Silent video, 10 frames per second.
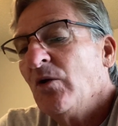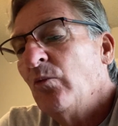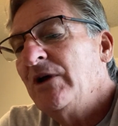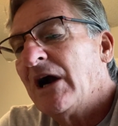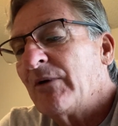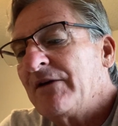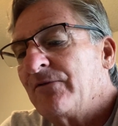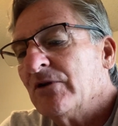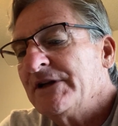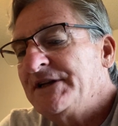We are a
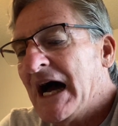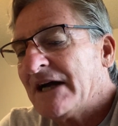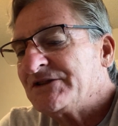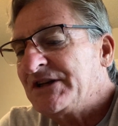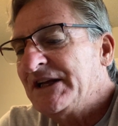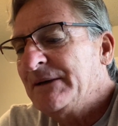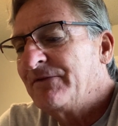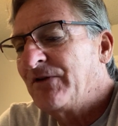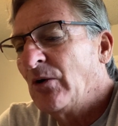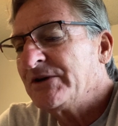fully docs team
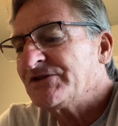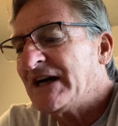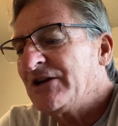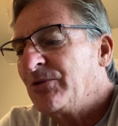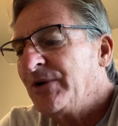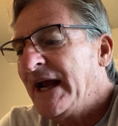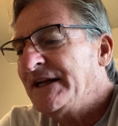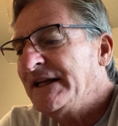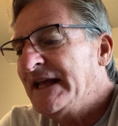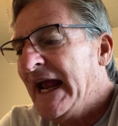focused on
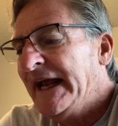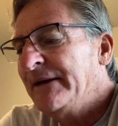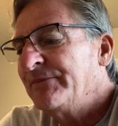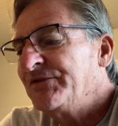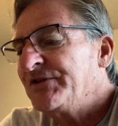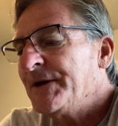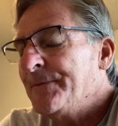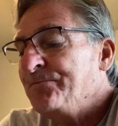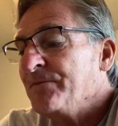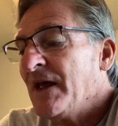creating games
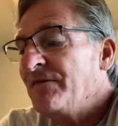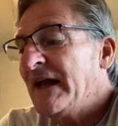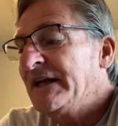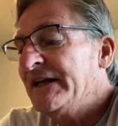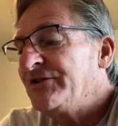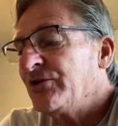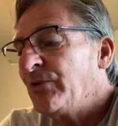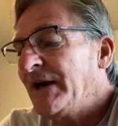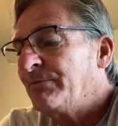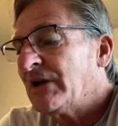that
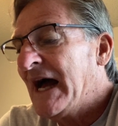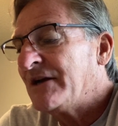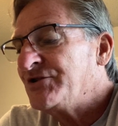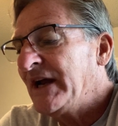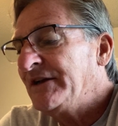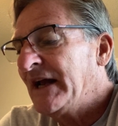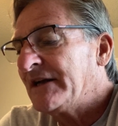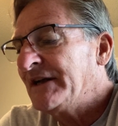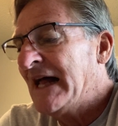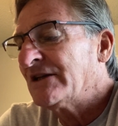integrate blockchain
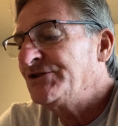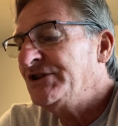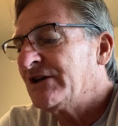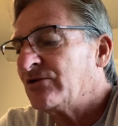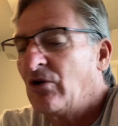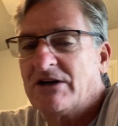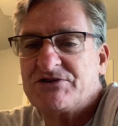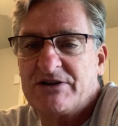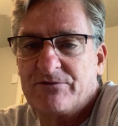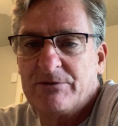technology
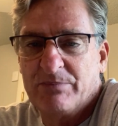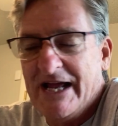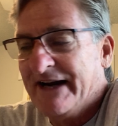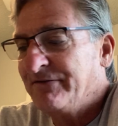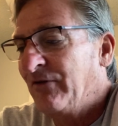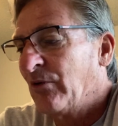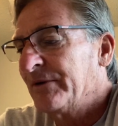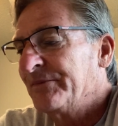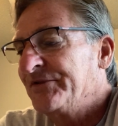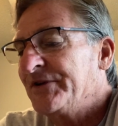across different
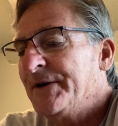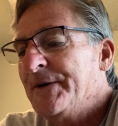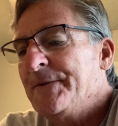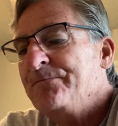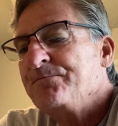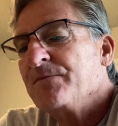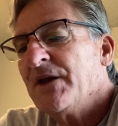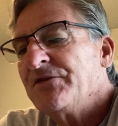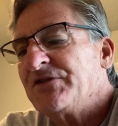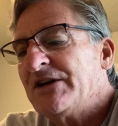platforms
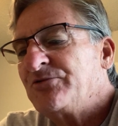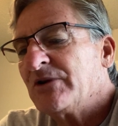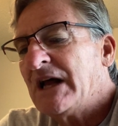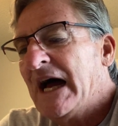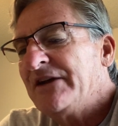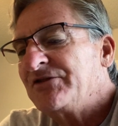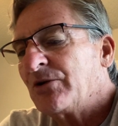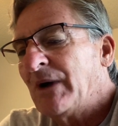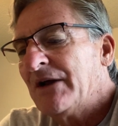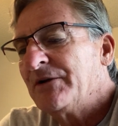centralized
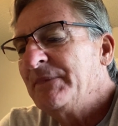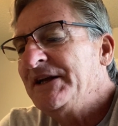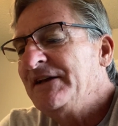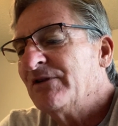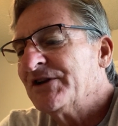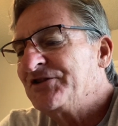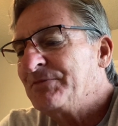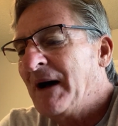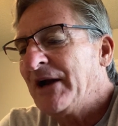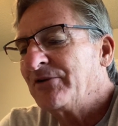around the medieval
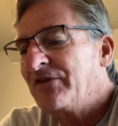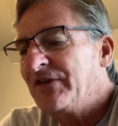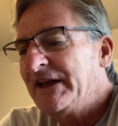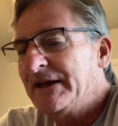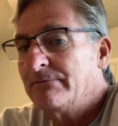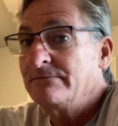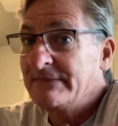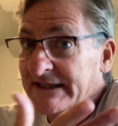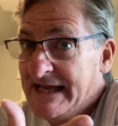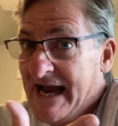inspired theme,
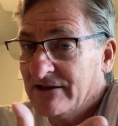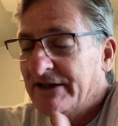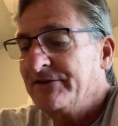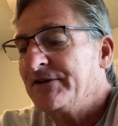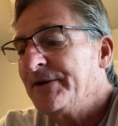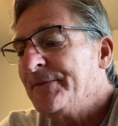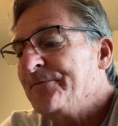Gallant.